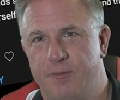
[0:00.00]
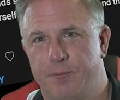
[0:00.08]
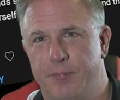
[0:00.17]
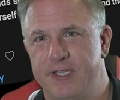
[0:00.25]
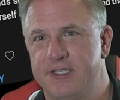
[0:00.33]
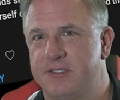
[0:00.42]

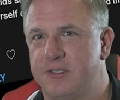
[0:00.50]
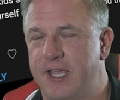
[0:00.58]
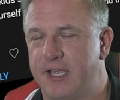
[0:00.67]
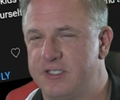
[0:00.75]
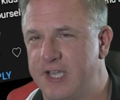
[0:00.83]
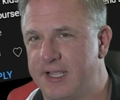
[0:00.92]
please
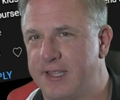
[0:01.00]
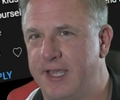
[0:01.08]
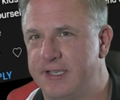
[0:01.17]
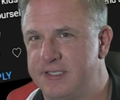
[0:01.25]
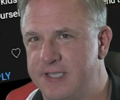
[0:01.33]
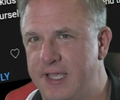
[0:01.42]
check
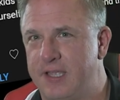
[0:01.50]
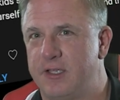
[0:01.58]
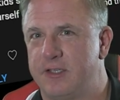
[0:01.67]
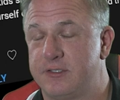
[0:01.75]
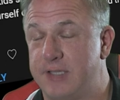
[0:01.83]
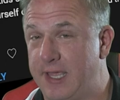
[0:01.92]
and
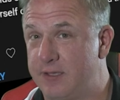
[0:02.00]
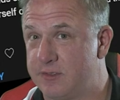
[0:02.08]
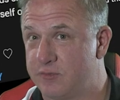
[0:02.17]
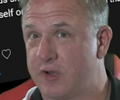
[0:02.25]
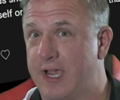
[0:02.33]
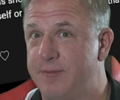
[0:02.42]
stay
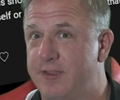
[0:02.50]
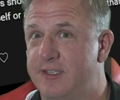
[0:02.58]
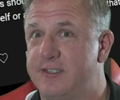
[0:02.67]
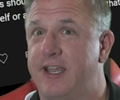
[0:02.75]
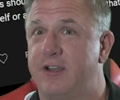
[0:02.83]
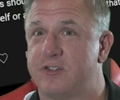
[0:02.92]
subscribed to the
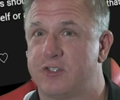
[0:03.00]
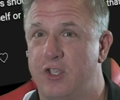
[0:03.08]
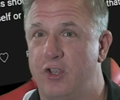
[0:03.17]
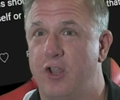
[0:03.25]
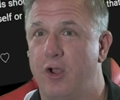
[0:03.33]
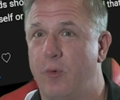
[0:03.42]
channel so
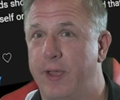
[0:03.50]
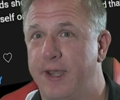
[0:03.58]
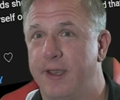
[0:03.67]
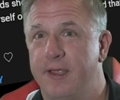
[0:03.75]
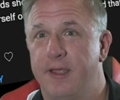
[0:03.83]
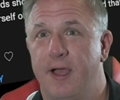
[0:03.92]
you know when
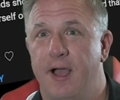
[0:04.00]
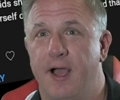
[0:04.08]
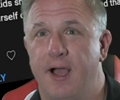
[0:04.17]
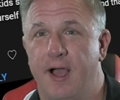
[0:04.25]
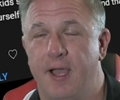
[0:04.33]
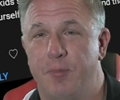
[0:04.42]

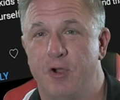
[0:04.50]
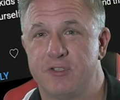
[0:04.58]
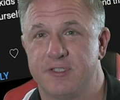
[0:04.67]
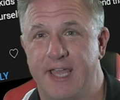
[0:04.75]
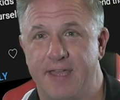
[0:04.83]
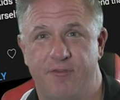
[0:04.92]
I
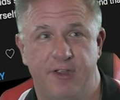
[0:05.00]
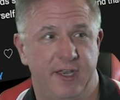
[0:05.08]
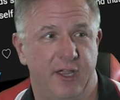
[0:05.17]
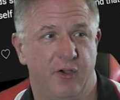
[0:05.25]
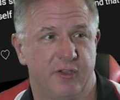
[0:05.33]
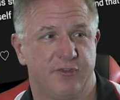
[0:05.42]
post that
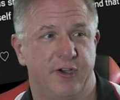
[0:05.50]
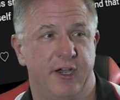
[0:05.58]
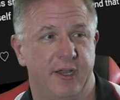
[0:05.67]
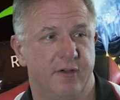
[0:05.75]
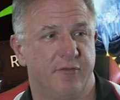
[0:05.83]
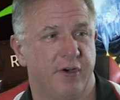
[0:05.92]
video. It's
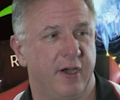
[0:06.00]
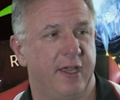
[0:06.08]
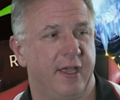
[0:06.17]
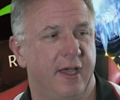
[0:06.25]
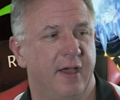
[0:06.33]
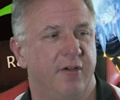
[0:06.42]
very,
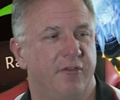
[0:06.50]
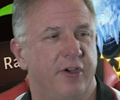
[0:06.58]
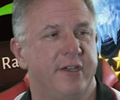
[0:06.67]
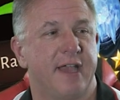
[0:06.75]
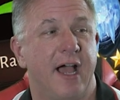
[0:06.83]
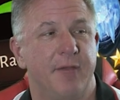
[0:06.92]
very,
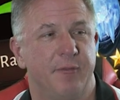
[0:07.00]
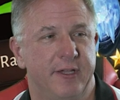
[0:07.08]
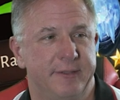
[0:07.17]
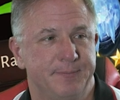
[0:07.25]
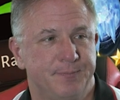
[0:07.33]
very timely.